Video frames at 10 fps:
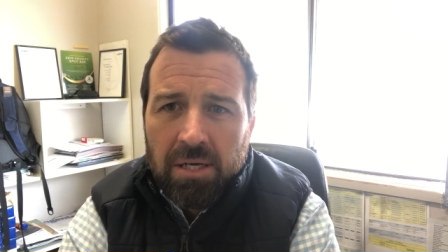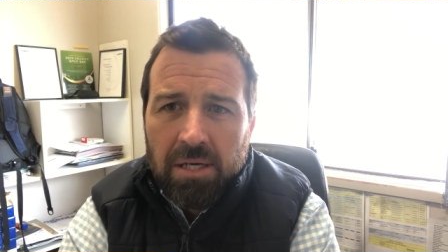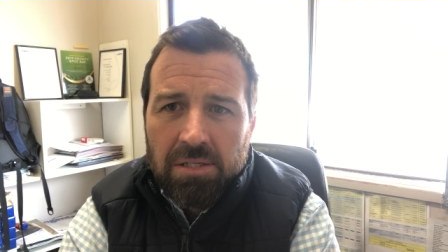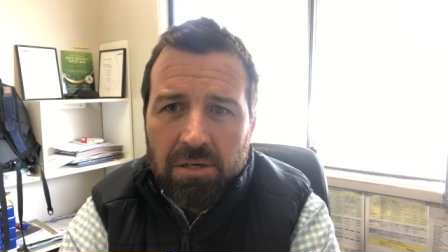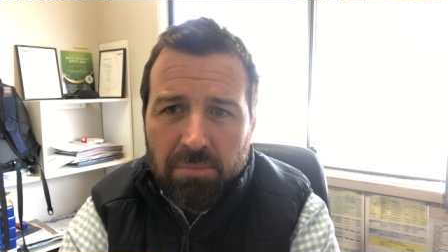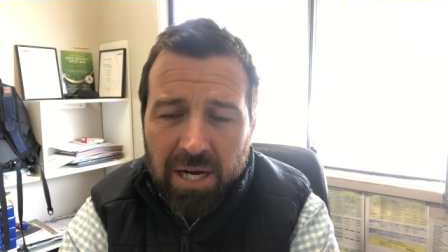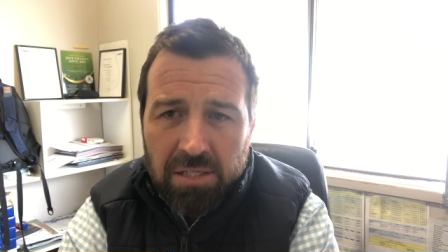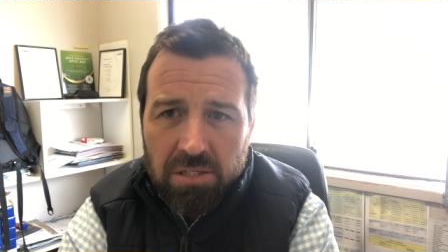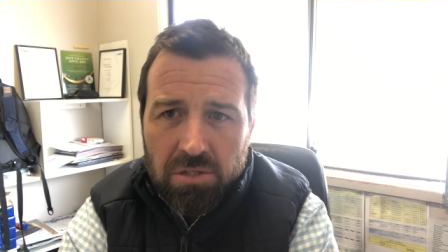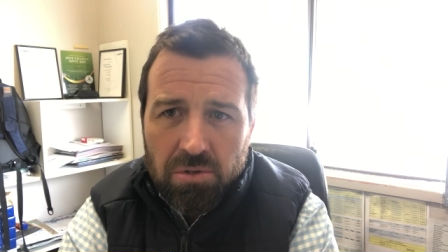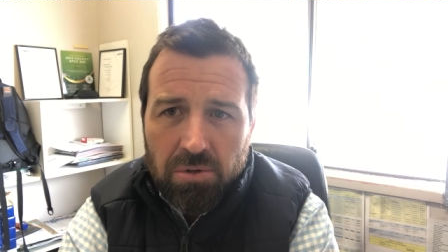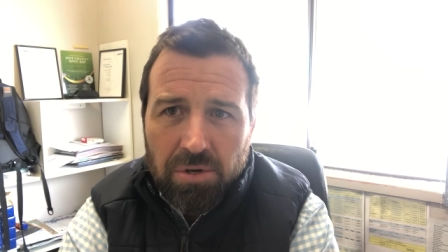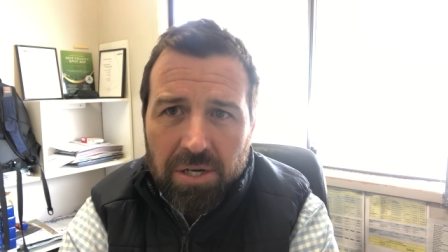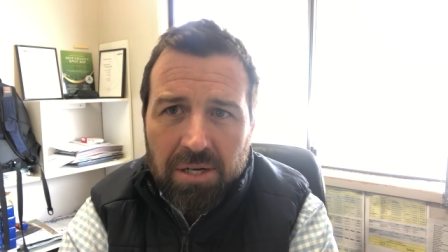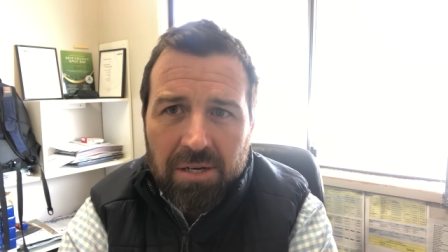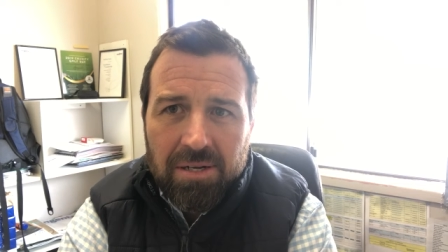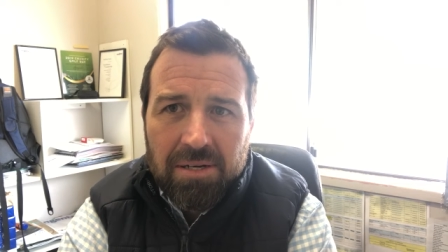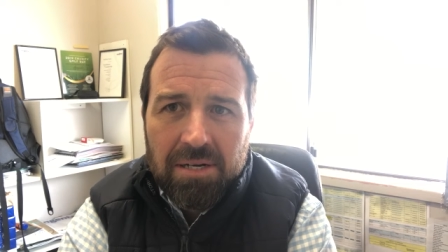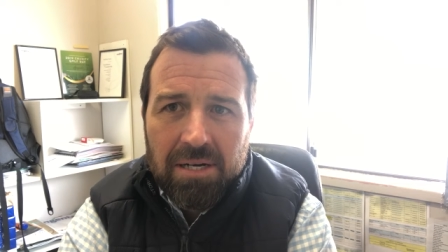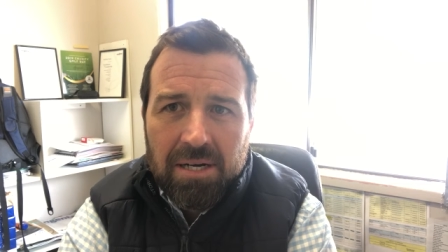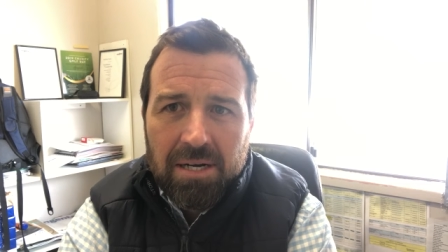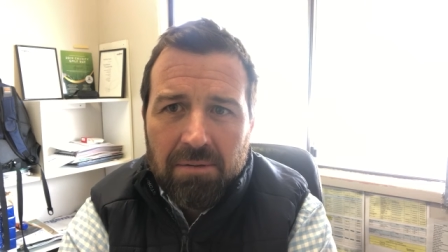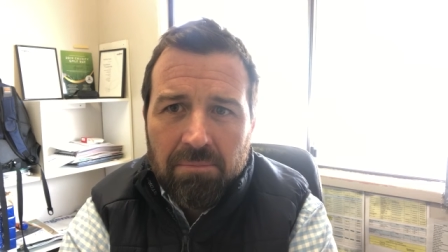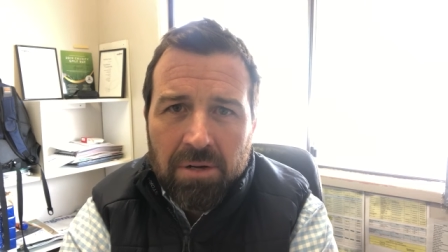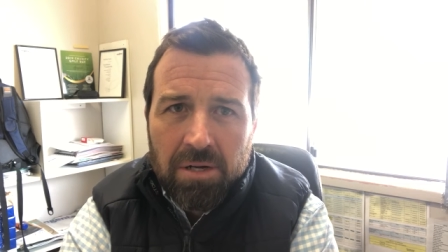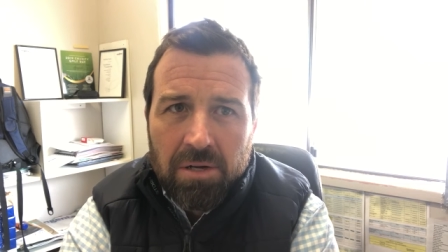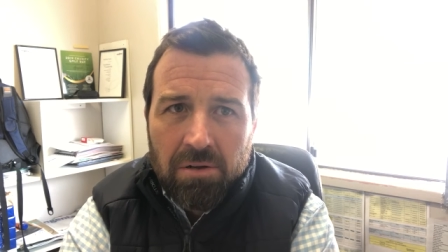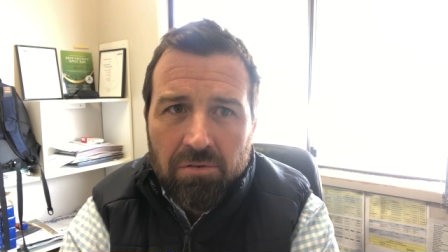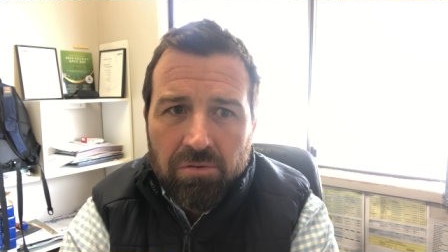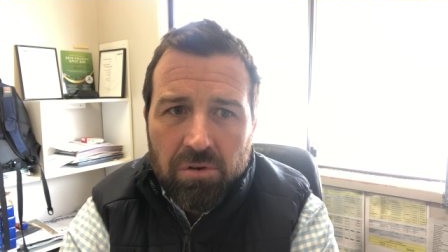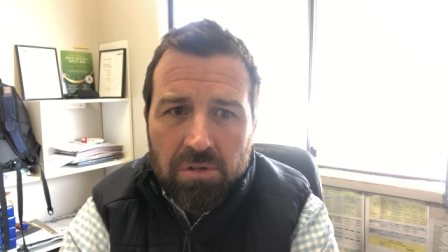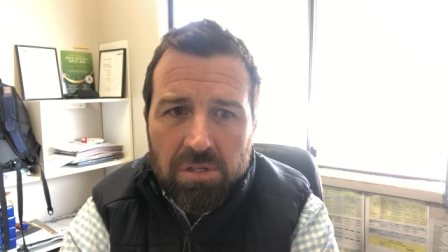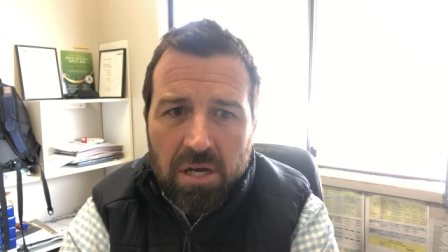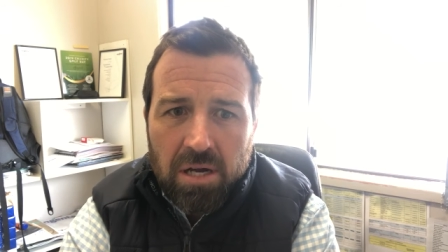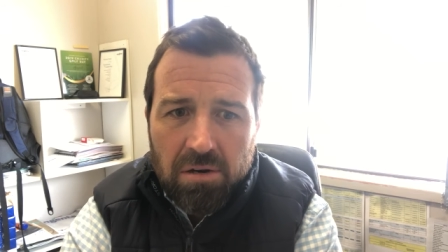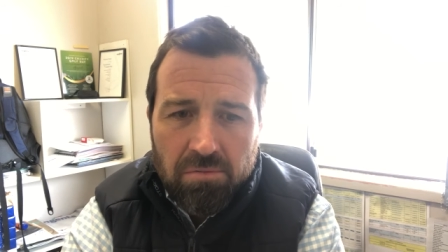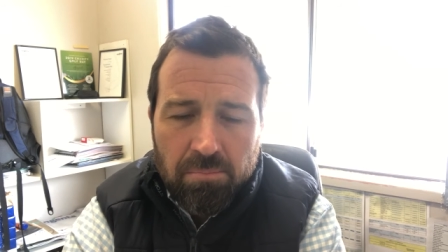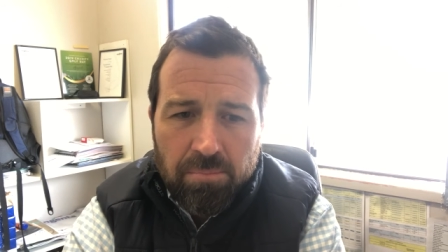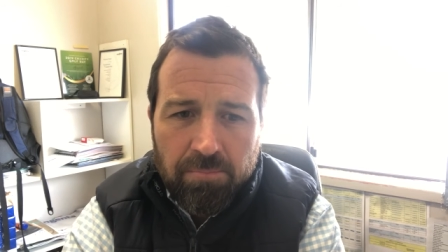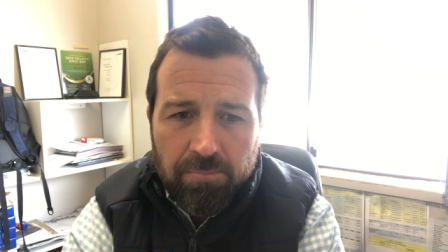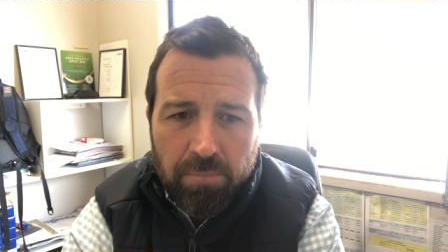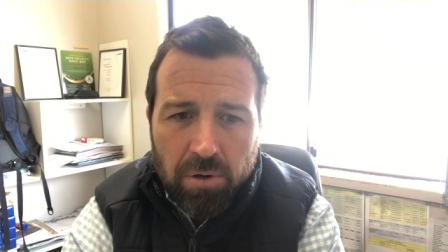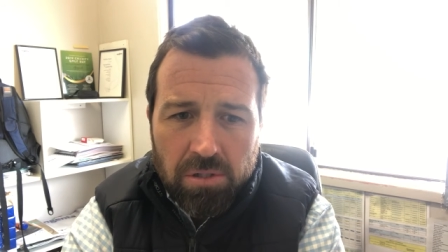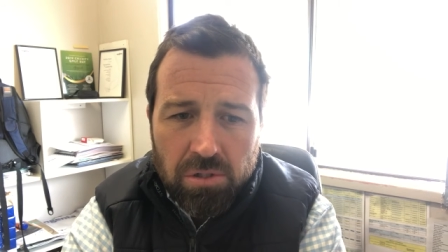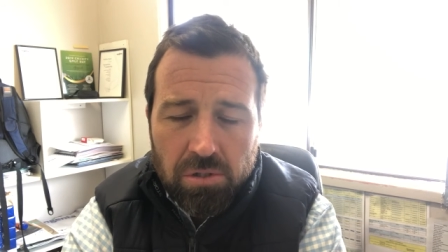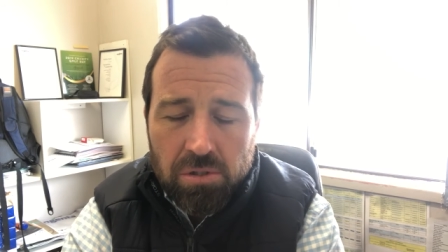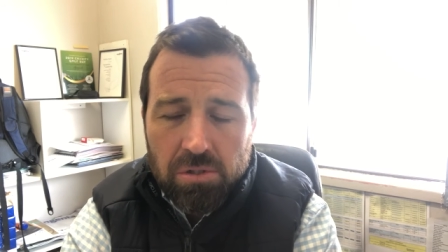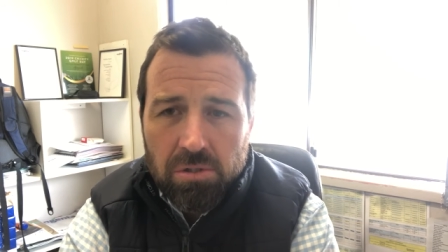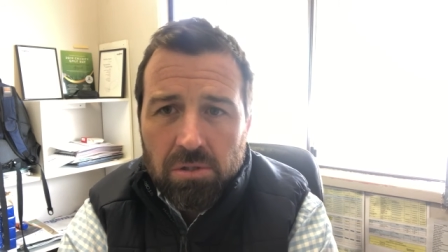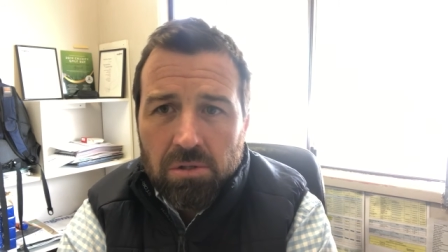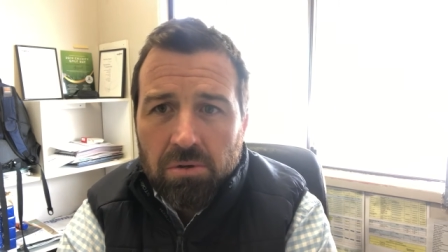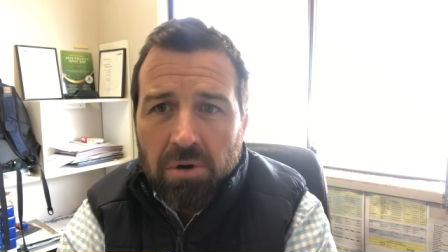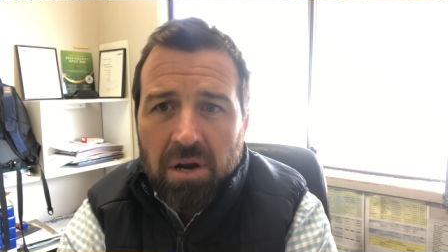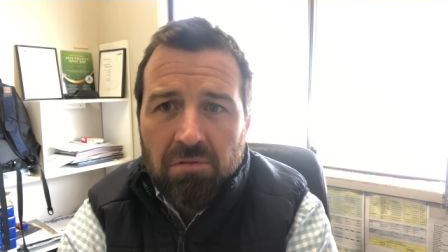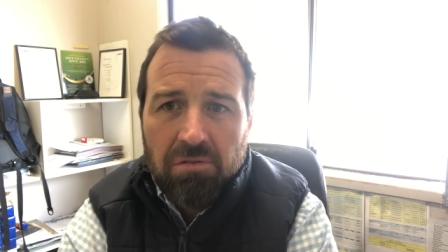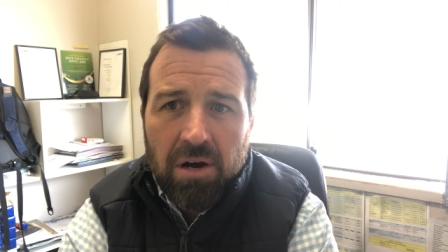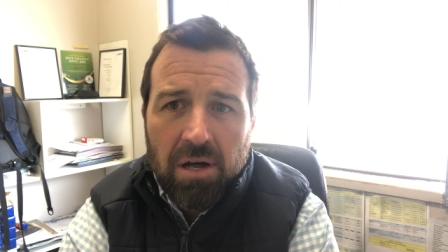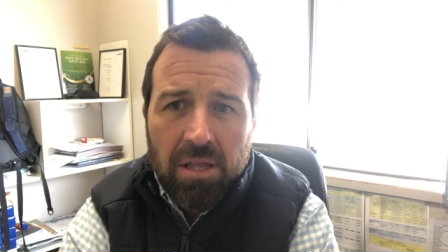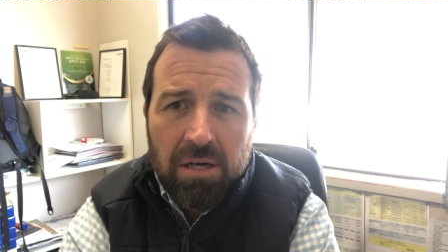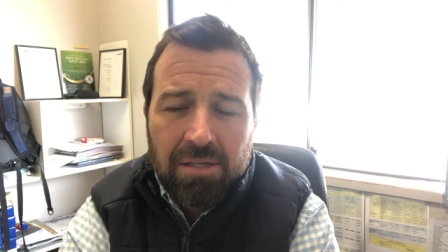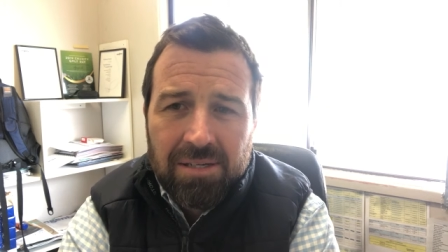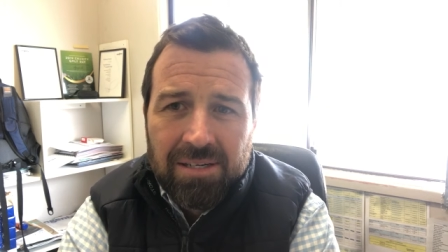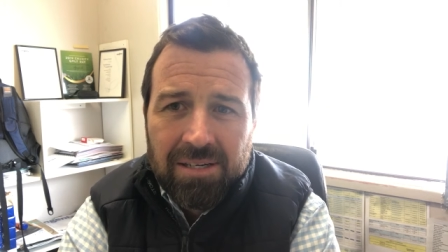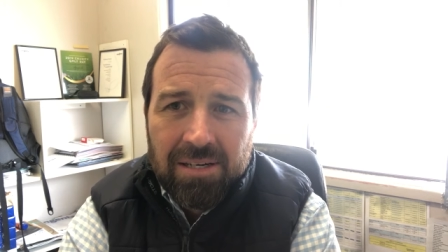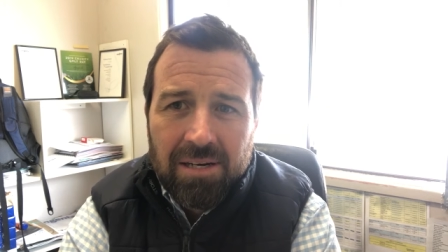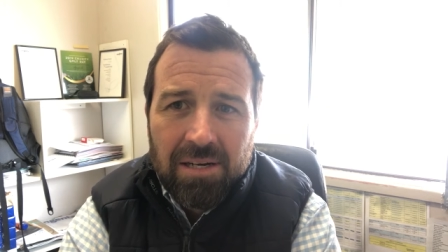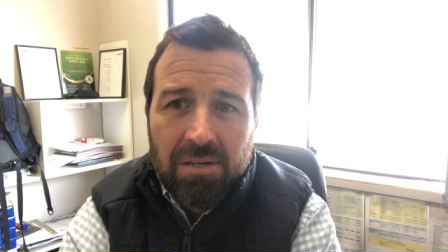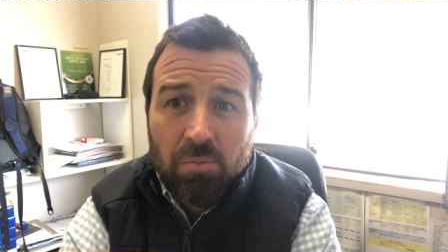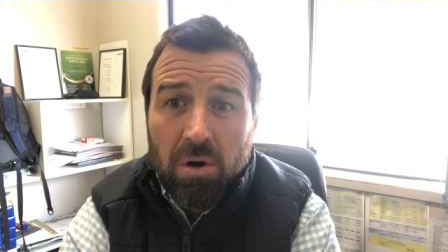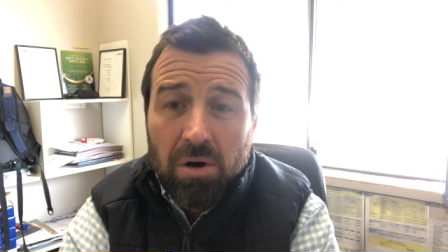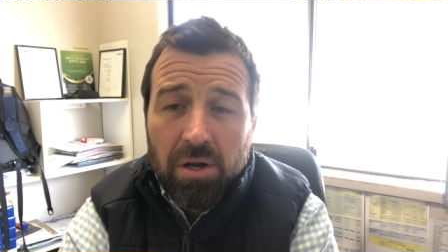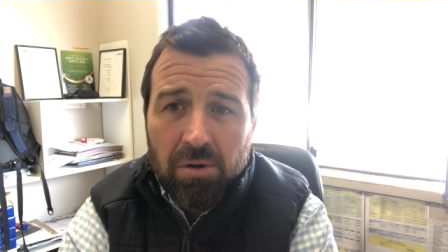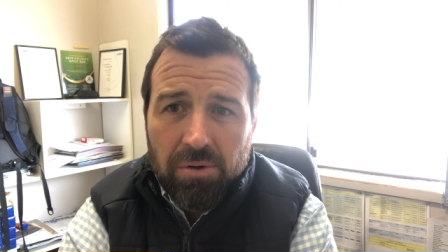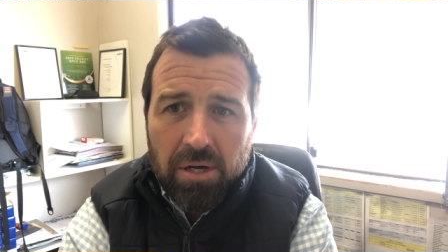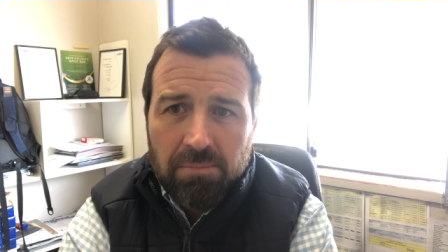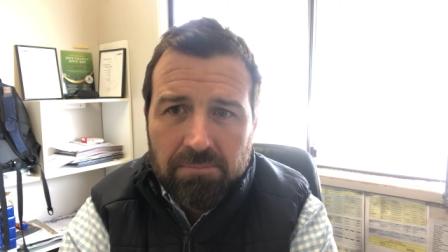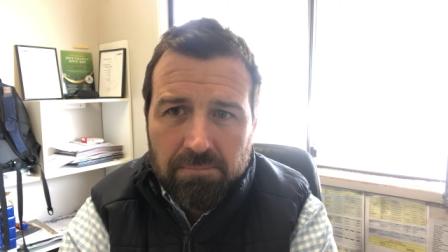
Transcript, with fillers: It's an amazing story. Um, first started by Josh's grandfather uh, in Warrielda,